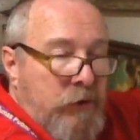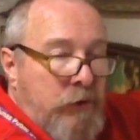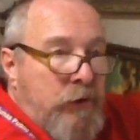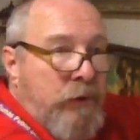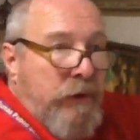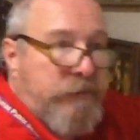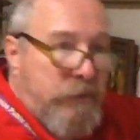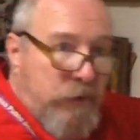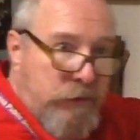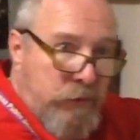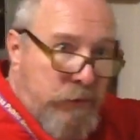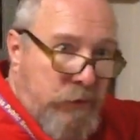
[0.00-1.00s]
You have to
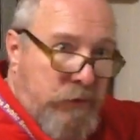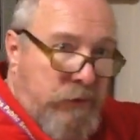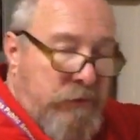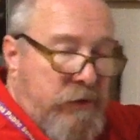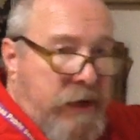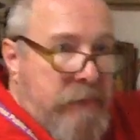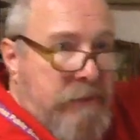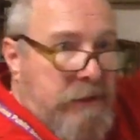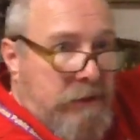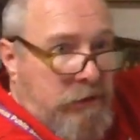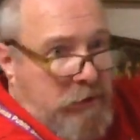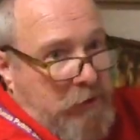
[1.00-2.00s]
know the rules of
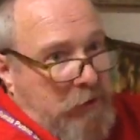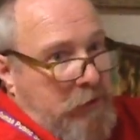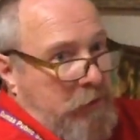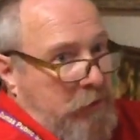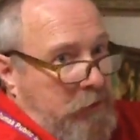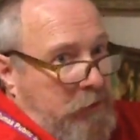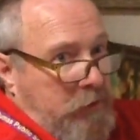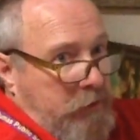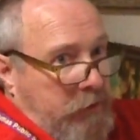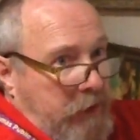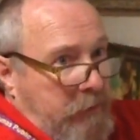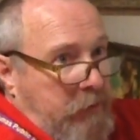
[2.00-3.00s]
naming to deduce a
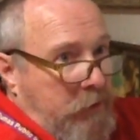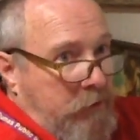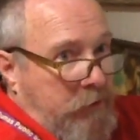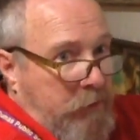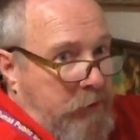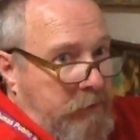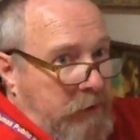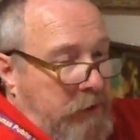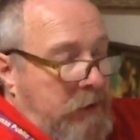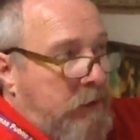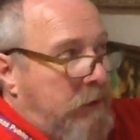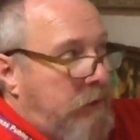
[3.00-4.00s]
chemical formula.